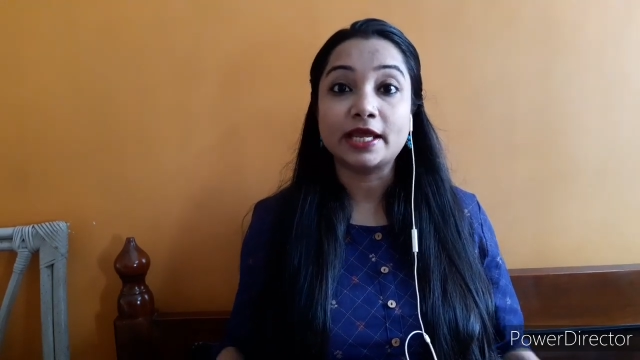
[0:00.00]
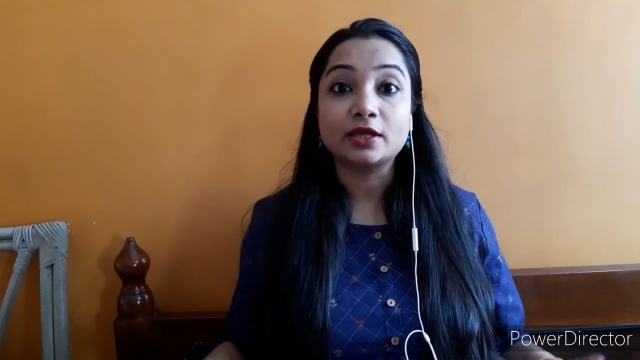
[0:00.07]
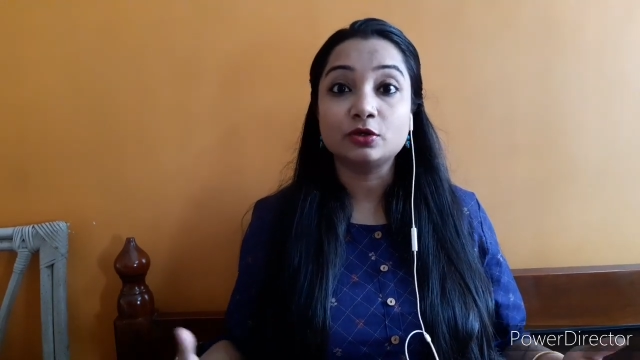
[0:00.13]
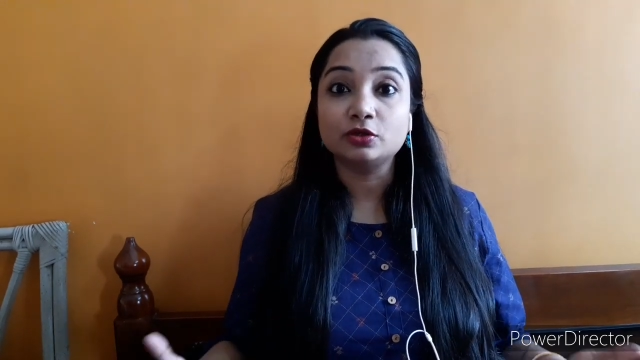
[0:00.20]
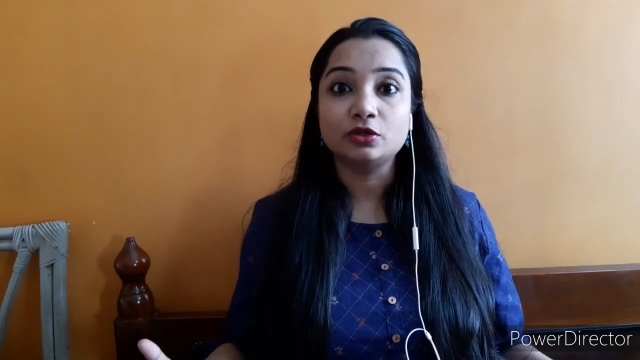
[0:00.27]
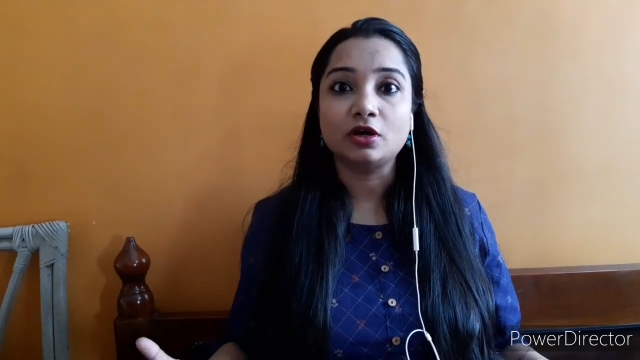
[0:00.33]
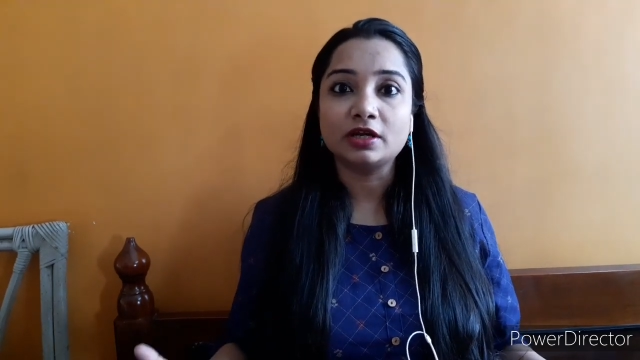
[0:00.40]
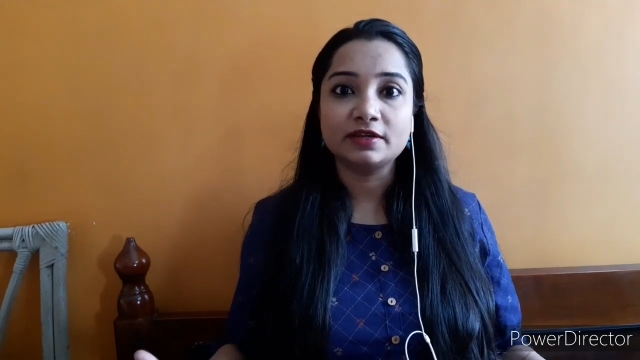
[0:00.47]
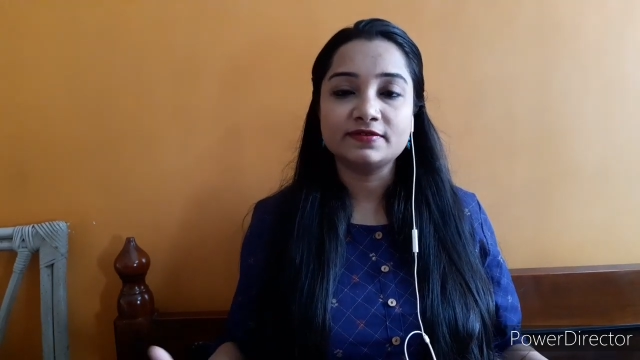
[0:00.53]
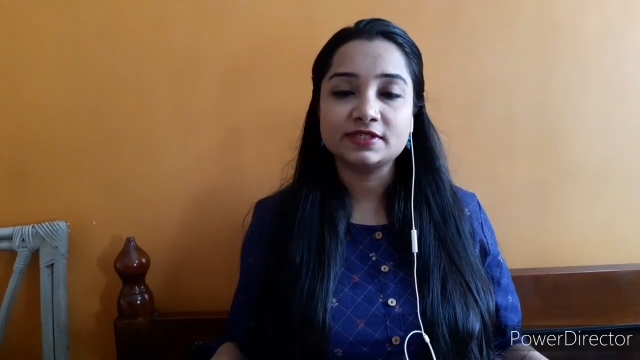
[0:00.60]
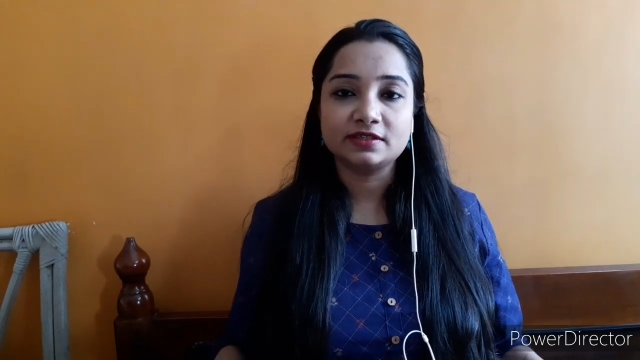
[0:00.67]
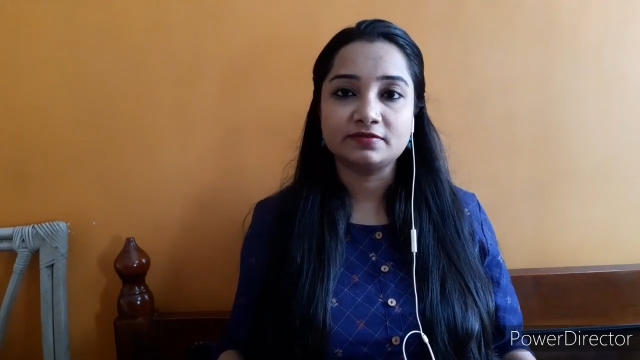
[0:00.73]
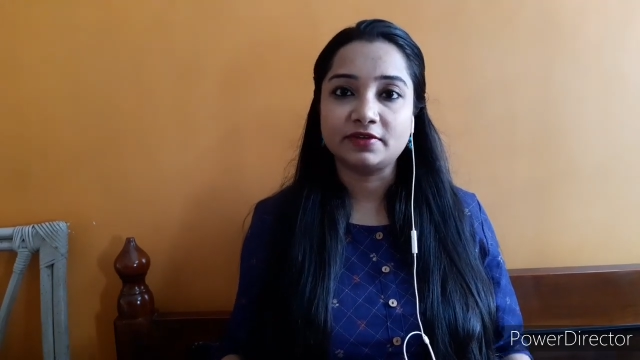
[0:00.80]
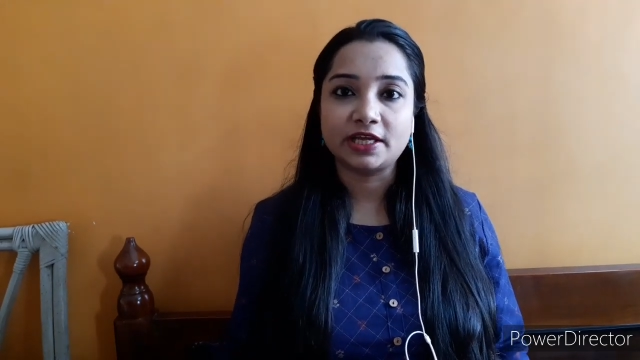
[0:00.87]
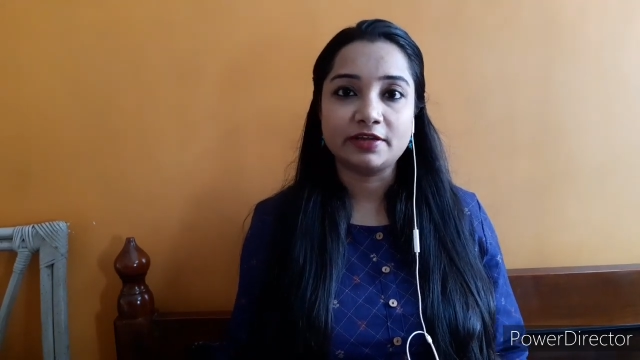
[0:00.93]
I could not have
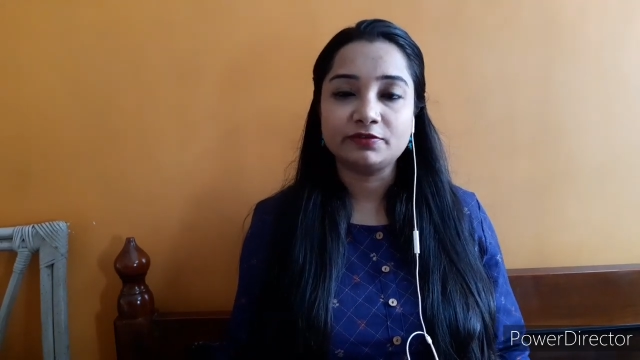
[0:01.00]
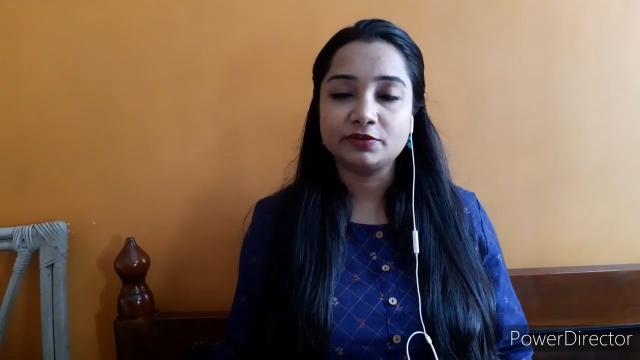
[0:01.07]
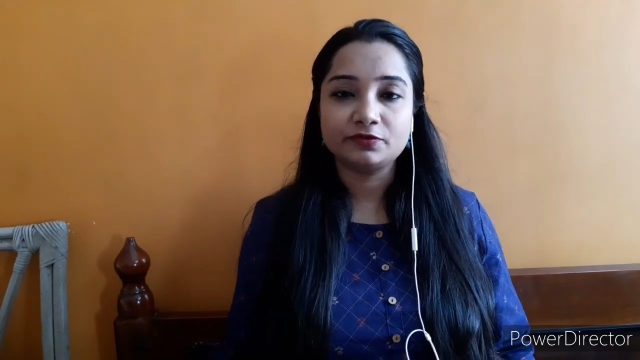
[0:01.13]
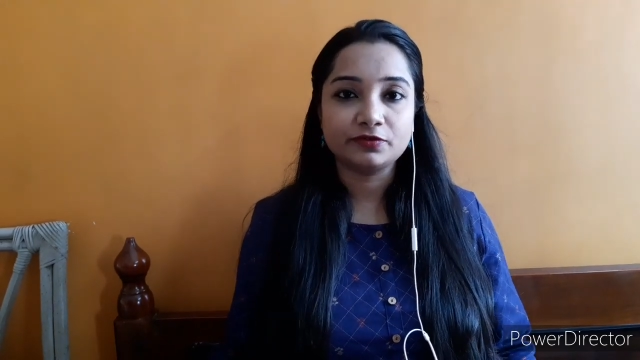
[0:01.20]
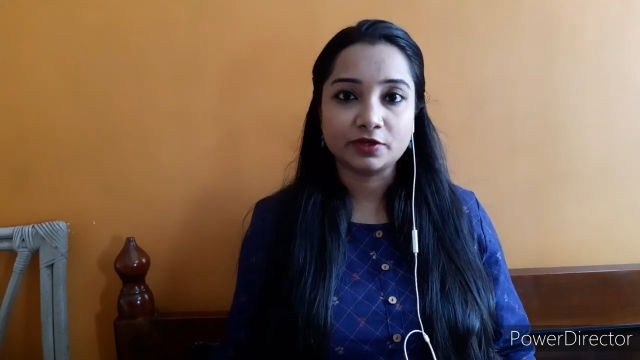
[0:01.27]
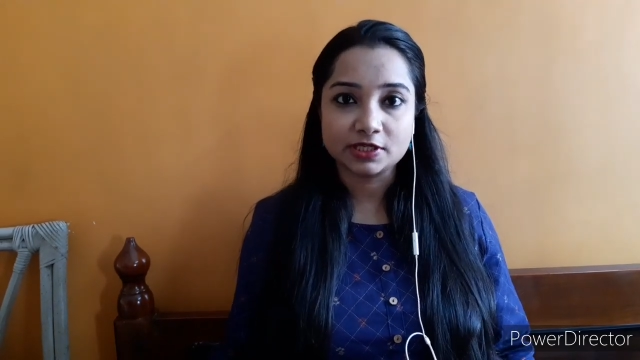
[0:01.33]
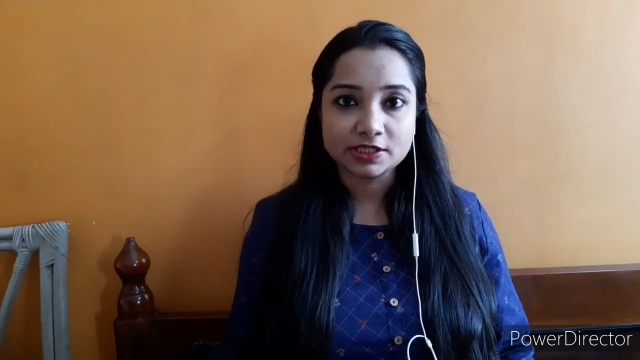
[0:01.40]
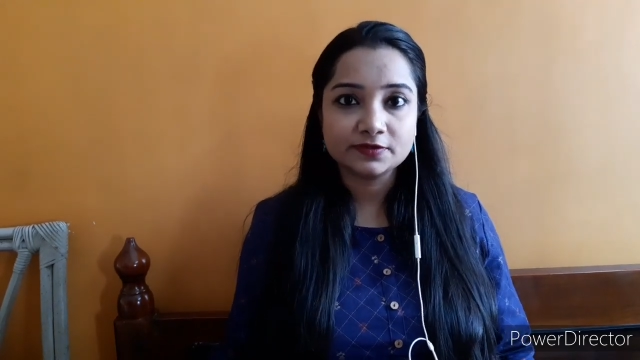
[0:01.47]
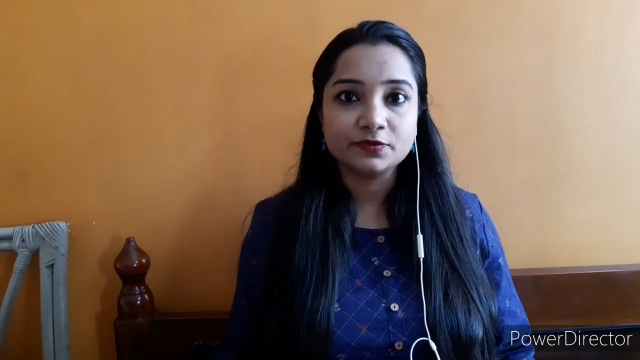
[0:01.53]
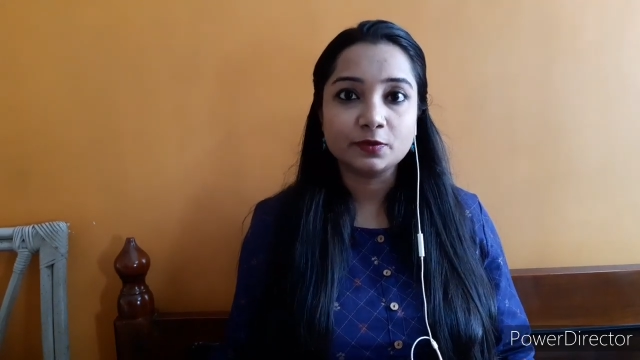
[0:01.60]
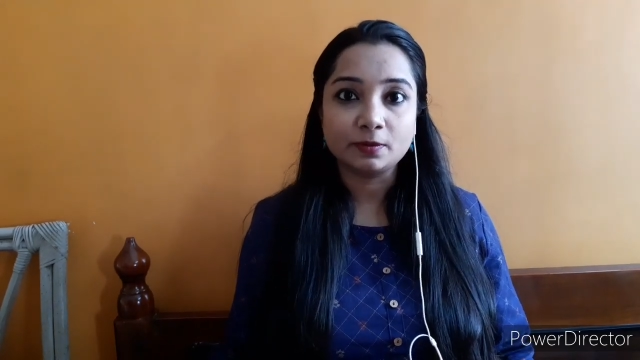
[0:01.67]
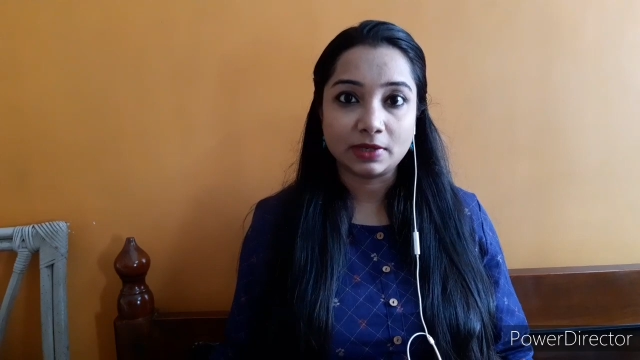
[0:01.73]
survived the first few